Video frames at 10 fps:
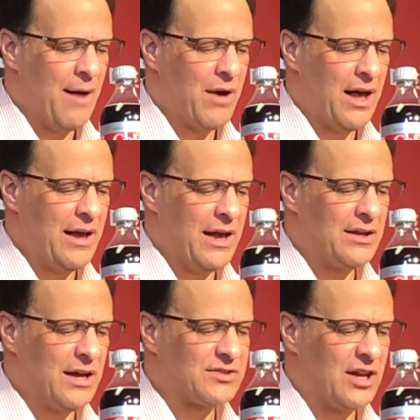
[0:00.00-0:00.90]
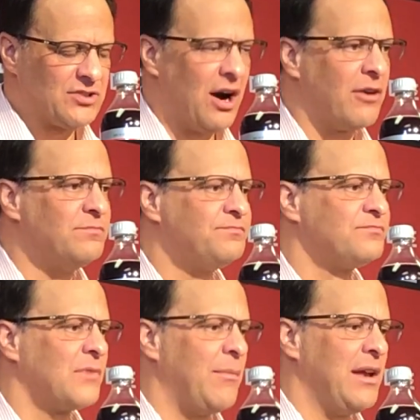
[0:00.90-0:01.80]
Yeah, it's hard.
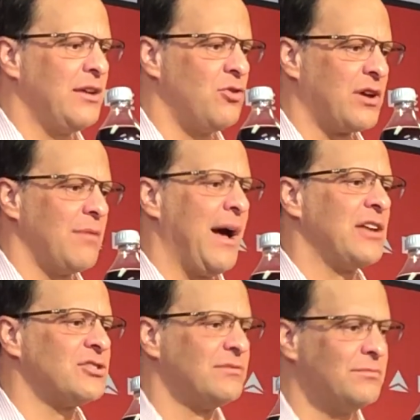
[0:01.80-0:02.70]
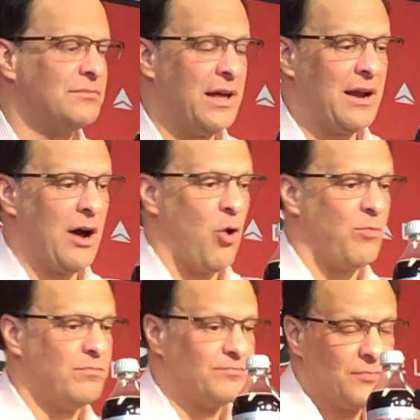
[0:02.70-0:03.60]
I mean, and you can imagine. And I
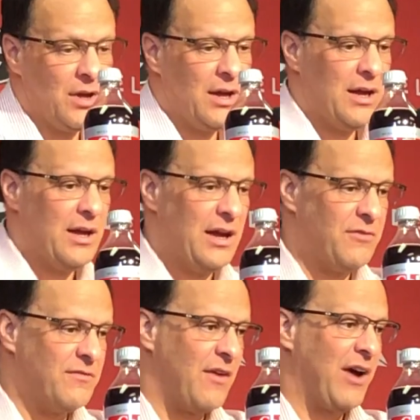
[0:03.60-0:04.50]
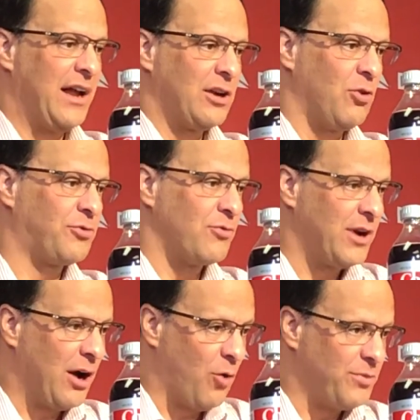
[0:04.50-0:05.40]
hope, if you've never had to go
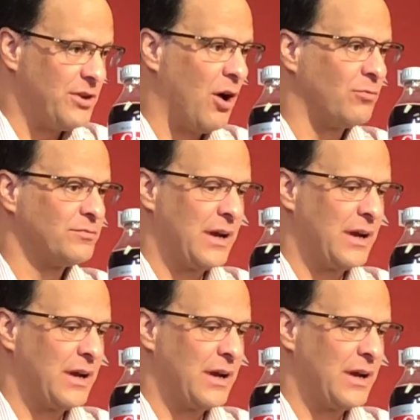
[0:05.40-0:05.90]
through it, I hope you don't.